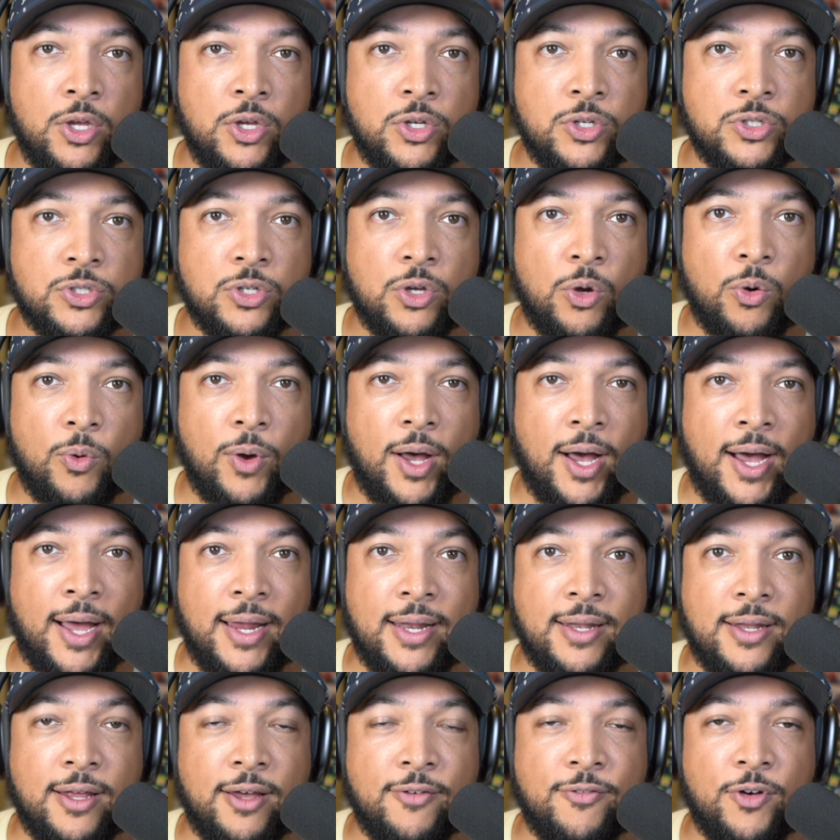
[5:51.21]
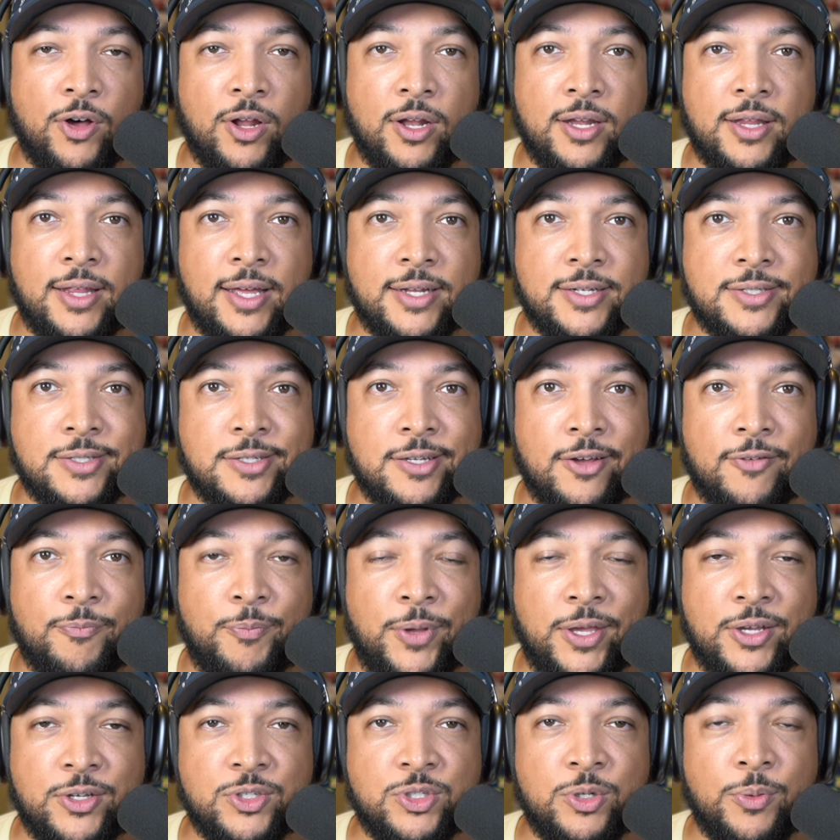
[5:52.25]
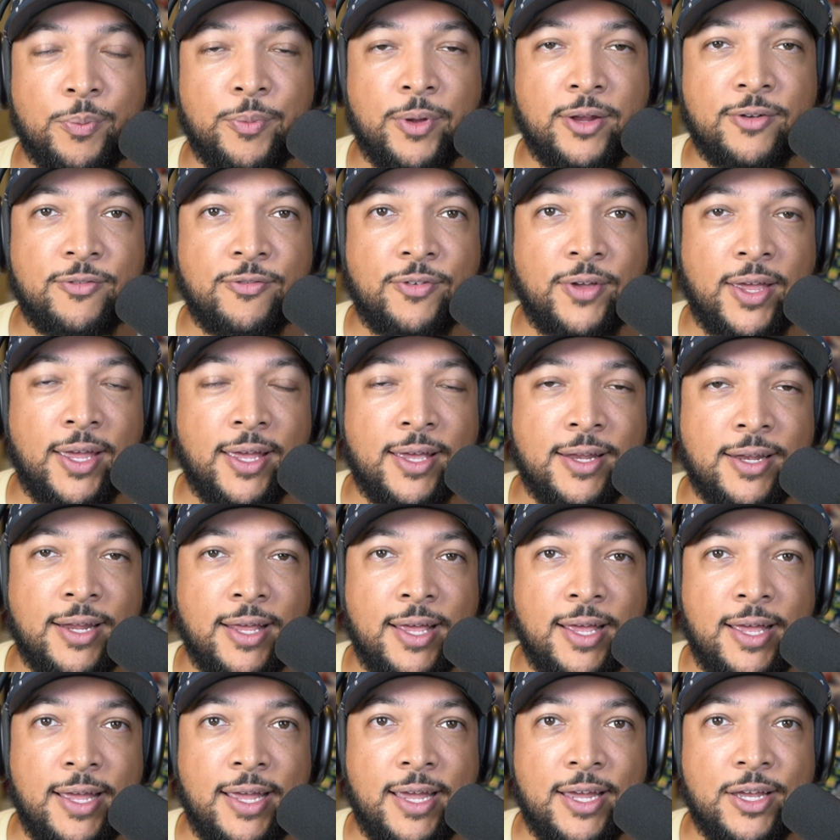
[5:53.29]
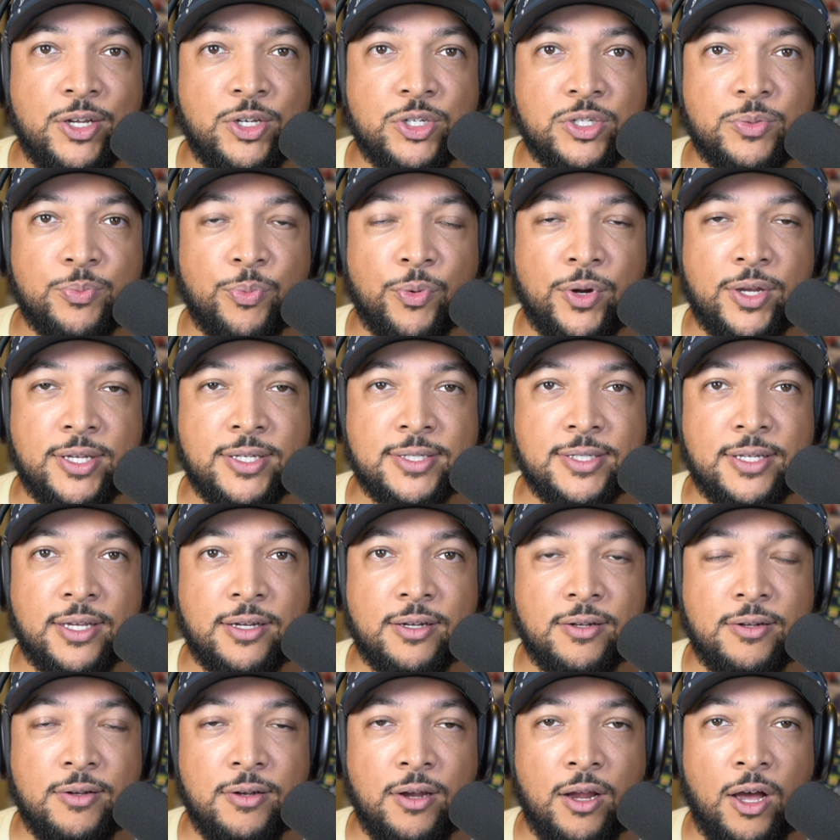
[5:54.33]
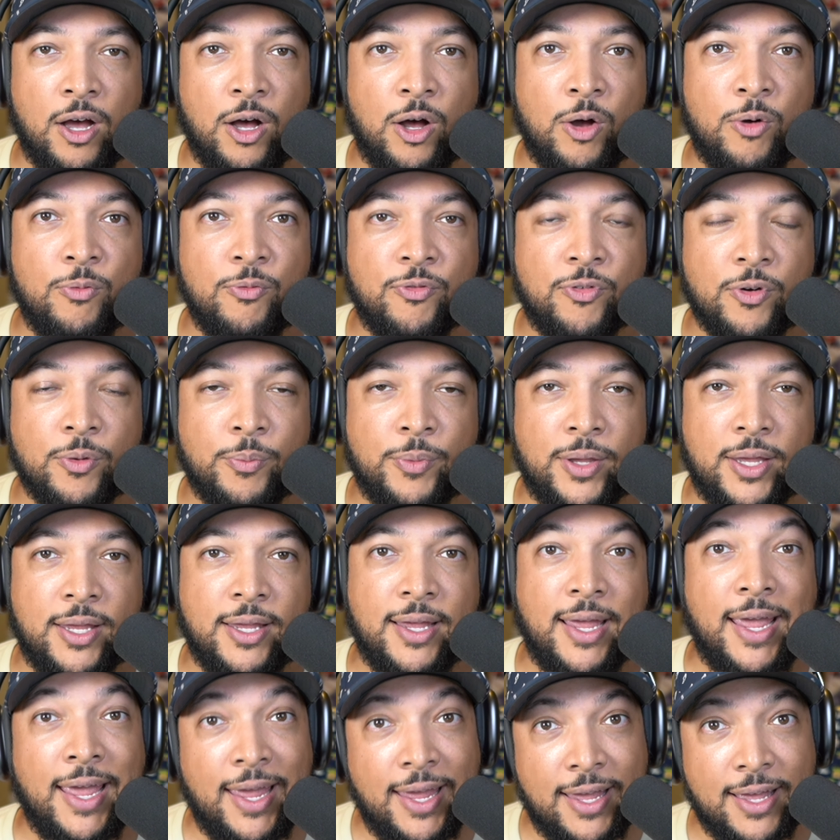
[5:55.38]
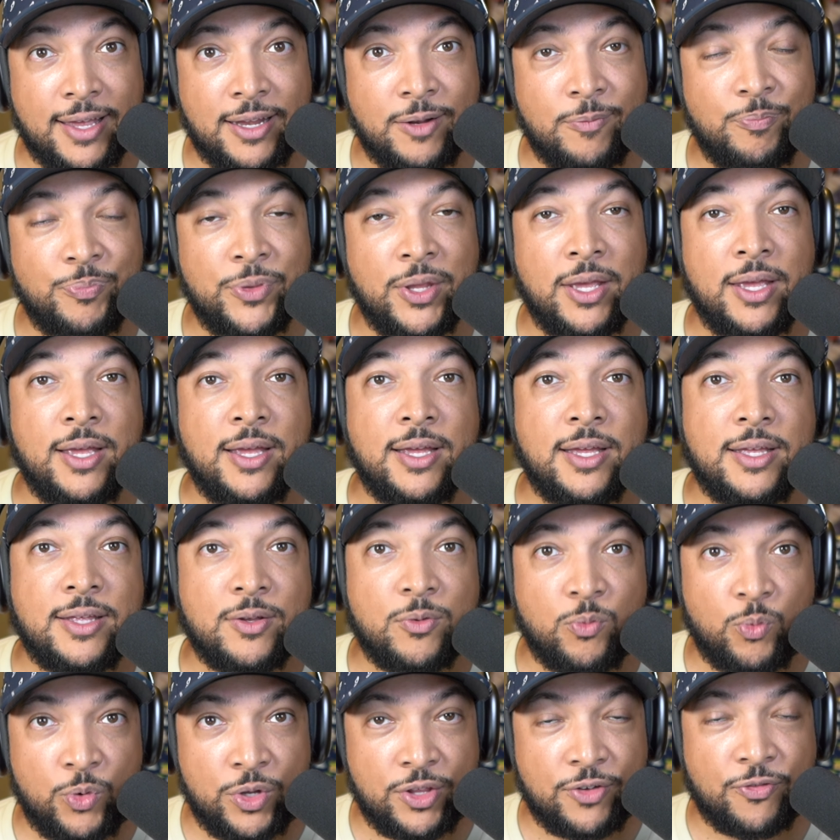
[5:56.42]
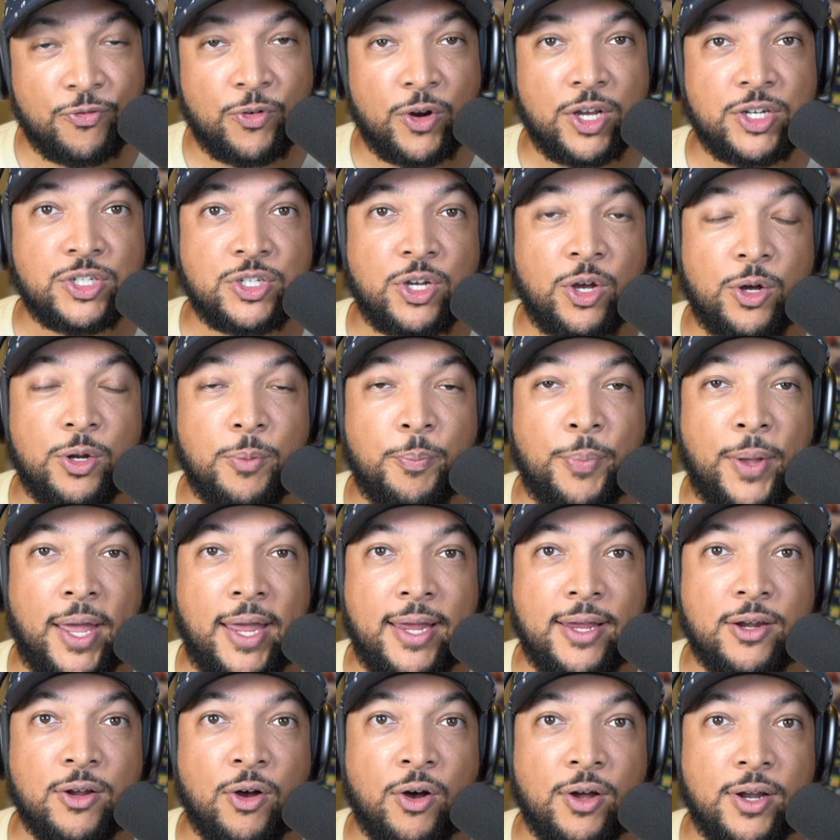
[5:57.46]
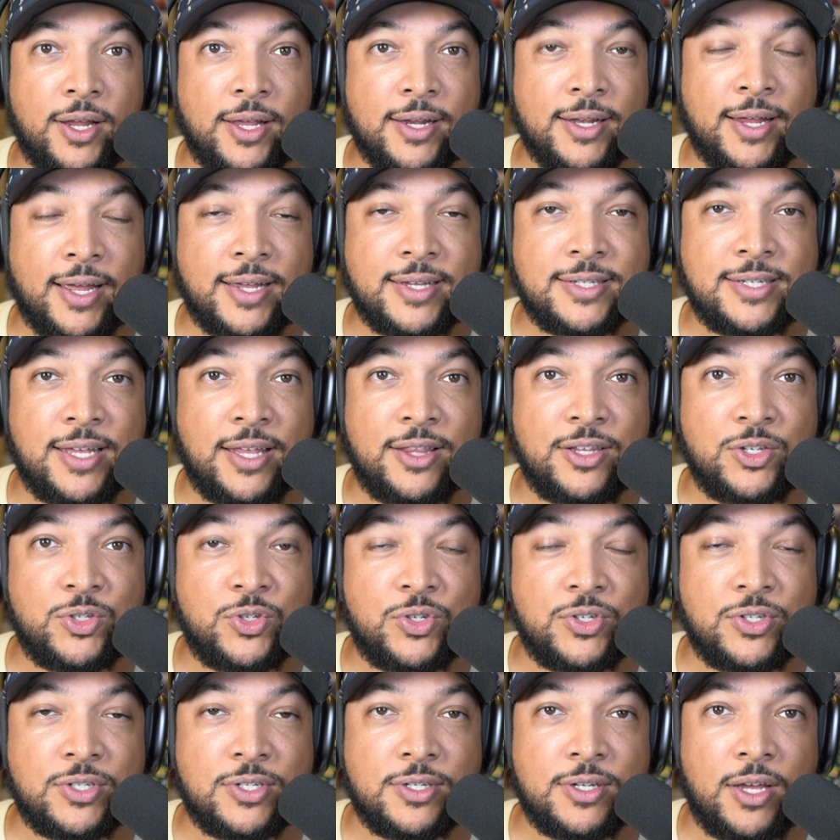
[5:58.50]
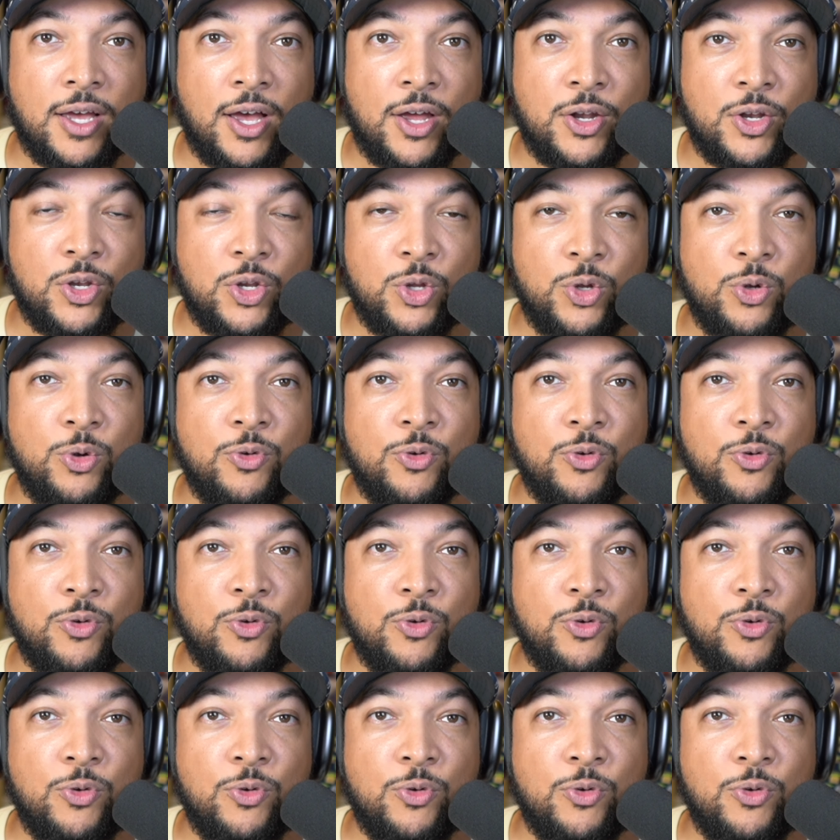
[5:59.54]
So I love all of that stuff. Being a Superman fan, it just brings it home for me and with a fresh coat of paint on it. Like I said, this is a new